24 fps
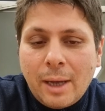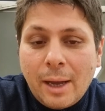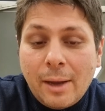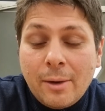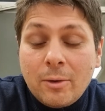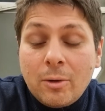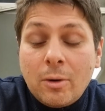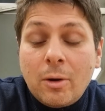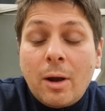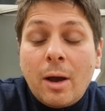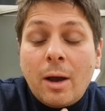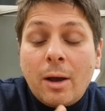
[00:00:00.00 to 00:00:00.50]

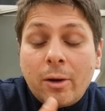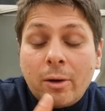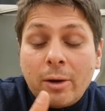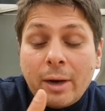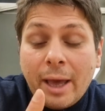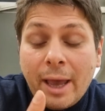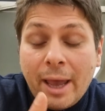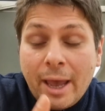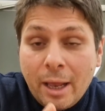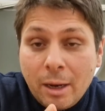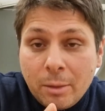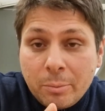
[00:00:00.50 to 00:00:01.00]
or are gonna
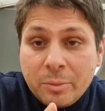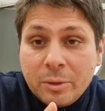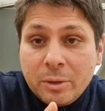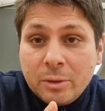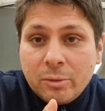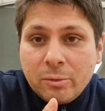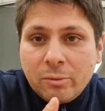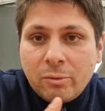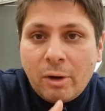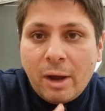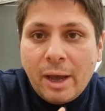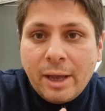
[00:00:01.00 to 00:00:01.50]
help you
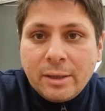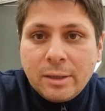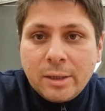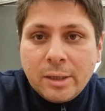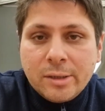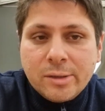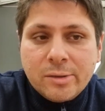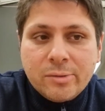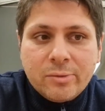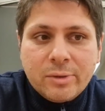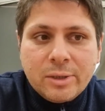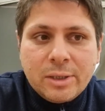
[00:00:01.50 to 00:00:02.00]
to write
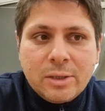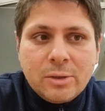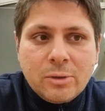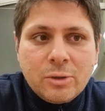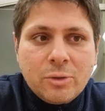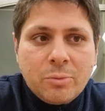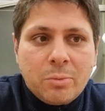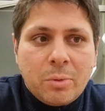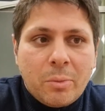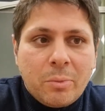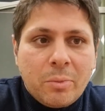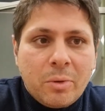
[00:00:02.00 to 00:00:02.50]
this
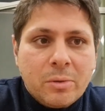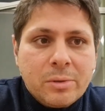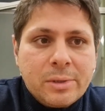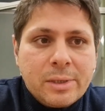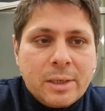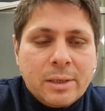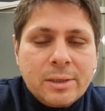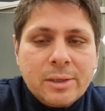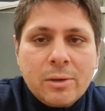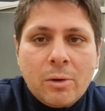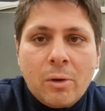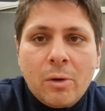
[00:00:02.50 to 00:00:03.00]
research
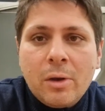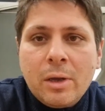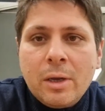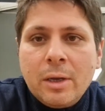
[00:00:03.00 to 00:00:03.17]
proposal. So